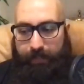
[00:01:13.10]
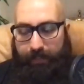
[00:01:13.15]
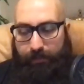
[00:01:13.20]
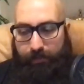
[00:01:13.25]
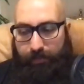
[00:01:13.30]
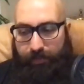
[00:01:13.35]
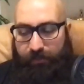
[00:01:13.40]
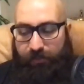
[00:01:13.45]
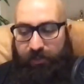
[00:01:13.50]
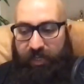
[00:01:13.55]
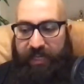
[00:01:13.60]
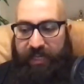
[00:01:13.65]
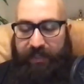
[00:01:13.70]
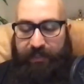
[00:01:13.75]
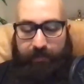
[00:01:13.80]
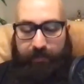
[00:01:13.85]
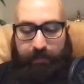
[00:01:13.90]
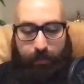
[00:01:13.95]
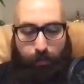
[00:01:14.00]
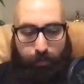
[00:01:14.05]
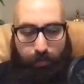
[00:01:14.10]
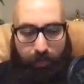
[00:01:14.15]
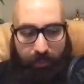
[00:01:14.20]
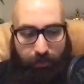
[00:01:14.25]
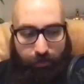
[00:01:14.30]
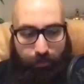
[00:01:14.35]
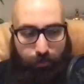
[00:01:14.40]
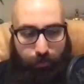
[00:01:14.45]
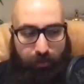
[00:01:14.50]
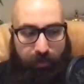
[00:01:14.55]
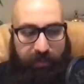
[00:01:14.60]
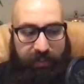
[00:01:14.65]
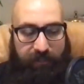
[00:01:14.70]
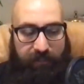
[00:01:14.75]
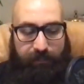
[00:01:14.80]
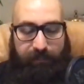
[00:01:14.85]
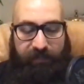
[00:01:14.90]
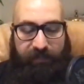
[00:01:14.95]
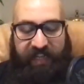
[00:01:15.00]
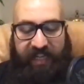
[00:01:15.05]
Christianity or like
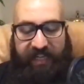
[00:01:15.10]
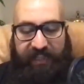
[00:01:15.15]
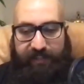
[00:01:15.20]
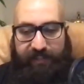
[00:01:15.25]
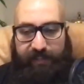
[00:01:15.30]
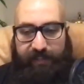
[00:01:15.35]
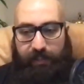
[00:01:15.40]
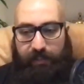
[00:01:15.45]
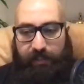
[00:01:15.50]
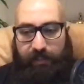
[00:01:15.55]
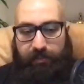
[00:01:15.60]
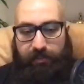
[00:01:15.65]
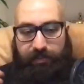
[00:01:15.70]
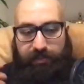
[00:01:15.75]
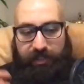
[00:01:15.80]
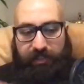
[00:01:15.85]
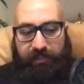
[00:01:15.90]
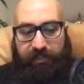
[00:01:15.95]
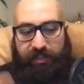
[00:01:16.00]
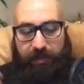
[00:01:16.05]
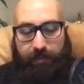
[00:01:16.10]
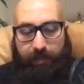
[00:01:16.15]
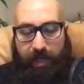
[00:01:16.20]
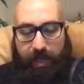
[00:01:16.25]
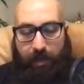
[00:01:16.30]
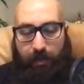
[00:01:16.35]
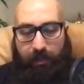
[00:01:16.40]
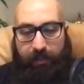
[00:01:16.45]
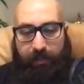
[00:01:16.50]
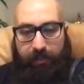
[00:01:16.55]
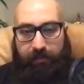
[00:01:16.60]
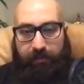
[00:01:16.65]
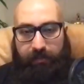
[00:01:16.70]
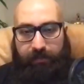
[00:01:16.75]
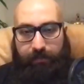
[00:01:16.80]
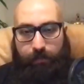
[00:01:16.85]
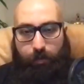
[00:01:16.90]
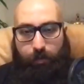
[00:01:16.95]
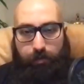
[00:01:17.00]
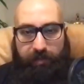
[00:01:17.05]
Judaism, we can say like there's like somehow like a
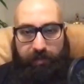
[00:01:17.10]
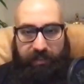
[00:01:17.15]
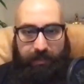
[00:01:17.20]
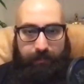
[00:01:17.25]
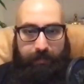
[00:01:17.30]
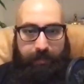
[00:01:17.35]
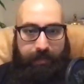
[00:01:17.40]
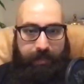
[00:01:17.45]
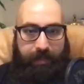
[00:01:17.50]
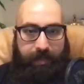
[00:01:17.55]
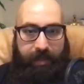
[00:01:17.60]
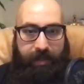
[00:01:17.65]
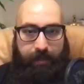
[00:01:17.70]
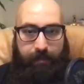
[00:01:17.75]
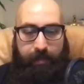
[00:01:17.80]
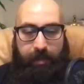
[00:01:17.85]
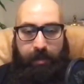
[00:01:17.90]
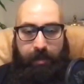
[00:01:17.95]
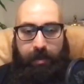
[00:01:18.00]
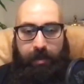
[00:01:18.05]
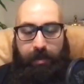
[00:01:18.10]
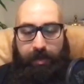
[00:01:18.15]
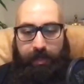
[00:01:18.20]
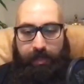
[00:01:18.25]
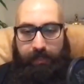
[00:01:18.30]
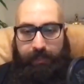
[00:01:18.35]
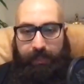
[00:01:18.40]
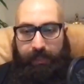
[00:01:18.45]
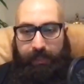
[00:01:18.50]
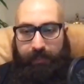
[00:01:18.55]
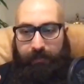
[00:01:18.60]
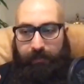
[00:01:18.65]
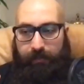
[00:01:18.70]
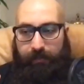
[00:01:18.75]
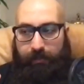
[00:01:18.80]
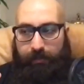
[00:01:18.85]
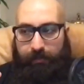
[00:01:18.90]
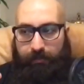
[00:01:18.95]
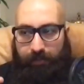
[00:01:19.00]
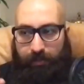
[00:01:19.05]
reformism in them. And like
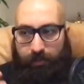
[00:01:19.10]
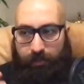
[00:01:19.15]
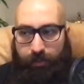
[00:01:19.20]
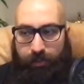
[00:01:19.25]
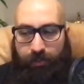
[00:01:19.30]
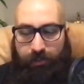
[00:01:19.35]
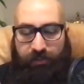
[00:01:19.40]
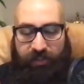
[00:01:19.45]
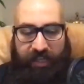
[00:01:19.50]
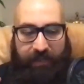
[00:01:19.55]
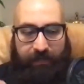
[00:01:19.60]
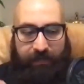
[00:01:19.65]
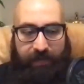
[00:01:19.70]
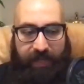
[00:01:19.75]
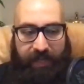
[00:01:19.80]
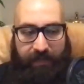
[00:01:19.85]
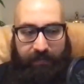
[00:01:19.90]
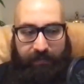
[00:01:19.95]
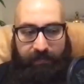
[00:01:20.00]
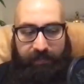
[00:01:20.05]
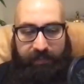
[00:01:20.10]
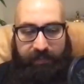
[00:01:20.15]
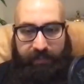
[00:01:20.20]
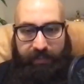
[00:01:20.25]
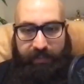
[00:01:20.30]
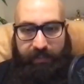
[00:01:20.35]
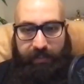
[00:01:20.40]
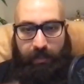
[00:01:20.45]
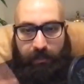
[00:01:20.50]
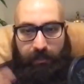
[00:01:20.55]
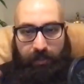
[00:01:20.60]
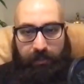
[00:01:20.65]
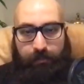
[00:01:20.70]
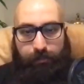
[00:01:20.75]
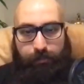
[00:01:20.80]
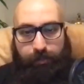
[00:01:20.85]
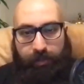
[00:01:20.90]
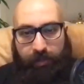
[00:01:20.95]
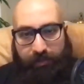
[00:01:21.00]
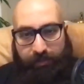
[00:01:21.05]
the Christian we have these days are not
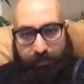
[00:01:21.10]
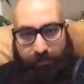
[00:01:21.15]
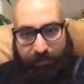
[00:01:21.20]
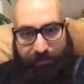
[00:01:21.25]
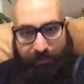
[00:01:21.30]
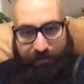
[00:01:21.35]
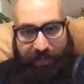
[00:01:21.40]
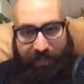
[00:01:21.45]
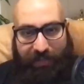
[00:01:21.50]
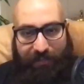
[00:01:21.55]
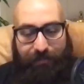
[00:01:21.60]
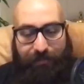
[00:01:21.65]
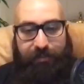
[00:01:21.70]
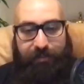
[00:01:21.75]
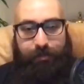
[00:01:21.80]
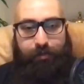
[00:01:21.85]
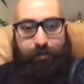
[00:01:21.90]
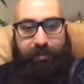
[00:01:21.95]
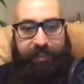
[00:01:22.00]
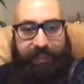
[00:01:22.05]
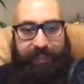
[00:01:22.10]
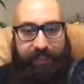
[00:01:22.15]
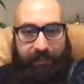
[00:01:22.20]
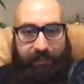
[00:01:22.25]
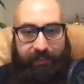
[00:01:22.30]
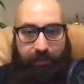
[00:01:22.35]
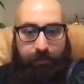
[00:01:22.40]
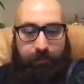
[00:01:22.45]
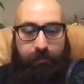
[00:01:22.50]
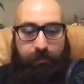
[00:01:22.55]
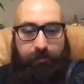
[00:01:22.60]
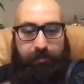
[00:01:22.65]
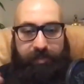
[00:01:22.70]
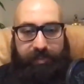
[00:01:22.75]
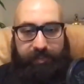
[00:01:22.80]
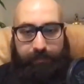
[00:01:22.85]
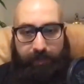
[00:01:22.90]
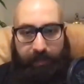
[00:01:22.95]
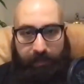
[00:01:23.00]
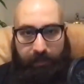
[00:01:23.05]
real Christians, so they don't kill you, they
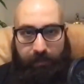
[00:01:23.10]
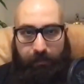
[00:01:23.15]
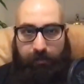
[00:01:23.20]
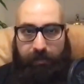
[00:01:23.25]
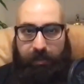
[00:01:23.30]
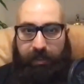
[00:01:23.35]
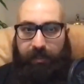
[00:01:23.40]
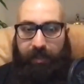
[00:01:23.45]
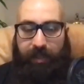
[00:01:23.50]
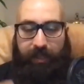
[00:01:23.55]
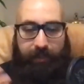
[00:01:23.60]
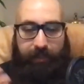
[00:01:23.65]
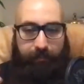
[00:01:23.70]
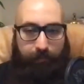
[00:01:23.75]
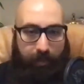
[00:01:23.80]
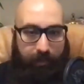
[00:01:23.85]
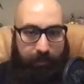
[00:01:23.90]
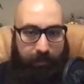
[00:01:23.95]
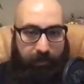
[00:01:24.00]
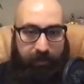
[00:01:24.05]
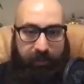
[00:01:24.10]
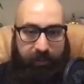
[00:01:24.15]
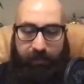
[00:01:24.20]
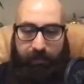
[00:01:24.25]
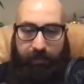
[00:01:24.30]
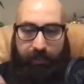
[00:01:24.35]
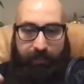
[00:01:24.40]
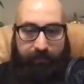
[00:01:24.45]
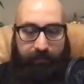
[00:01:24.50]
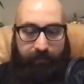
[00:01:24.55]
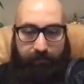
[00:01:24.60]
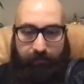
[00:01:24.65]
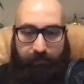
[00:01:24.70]
respect you, they like mother, and they like